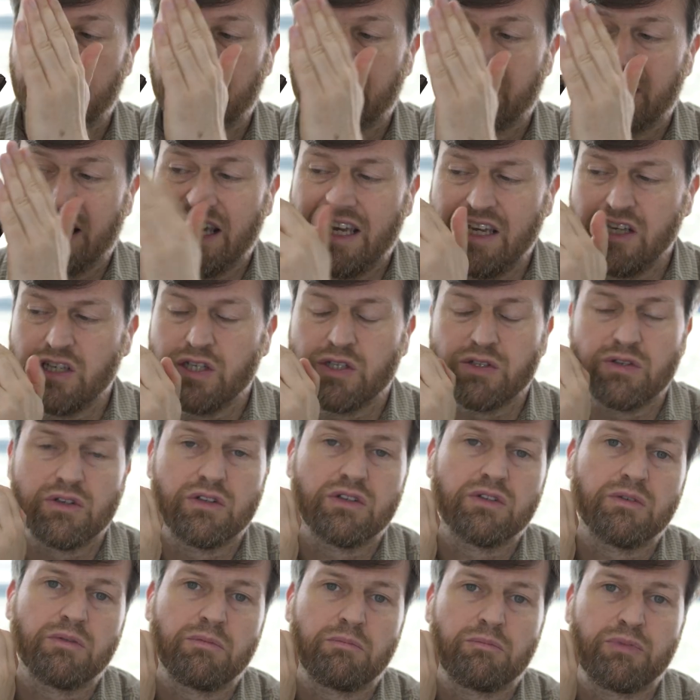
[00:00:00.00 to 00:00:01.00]
The cage
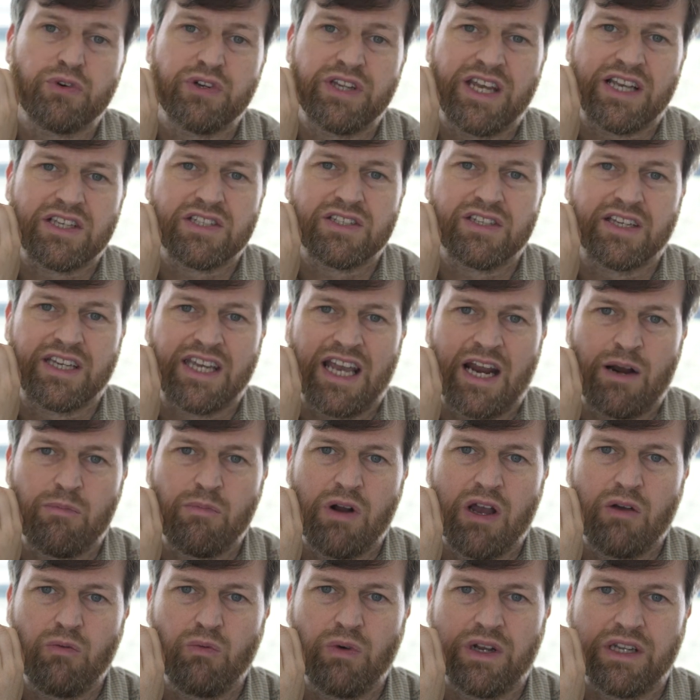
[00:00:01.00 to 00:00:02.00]
protects the
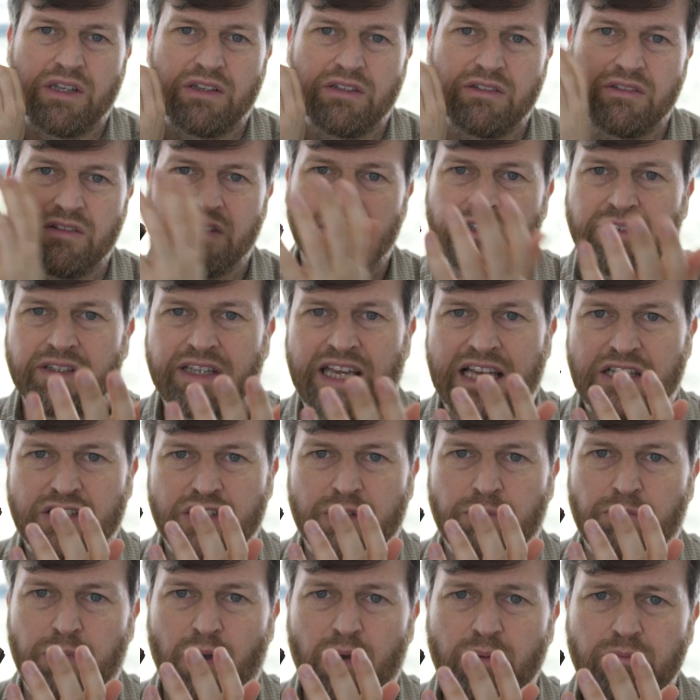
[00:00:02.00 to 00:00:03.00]
camera when it
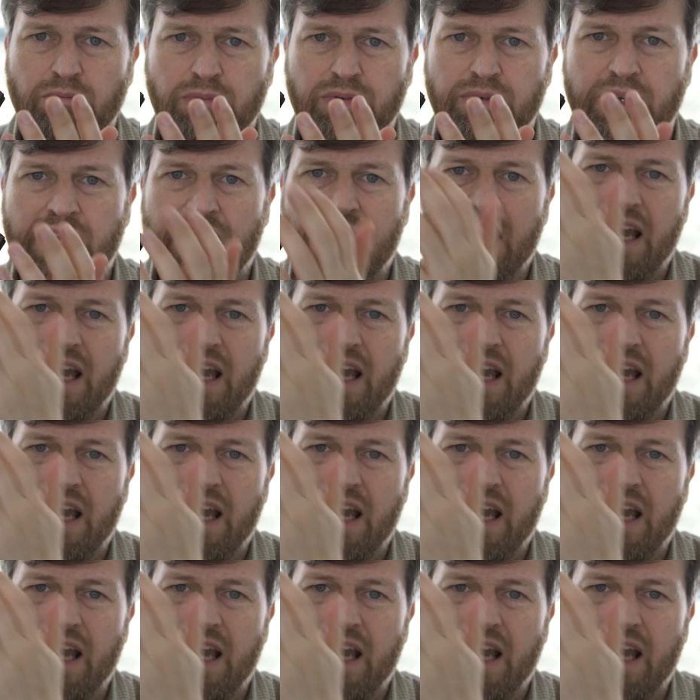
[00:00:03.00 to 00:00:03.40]
gets a bump.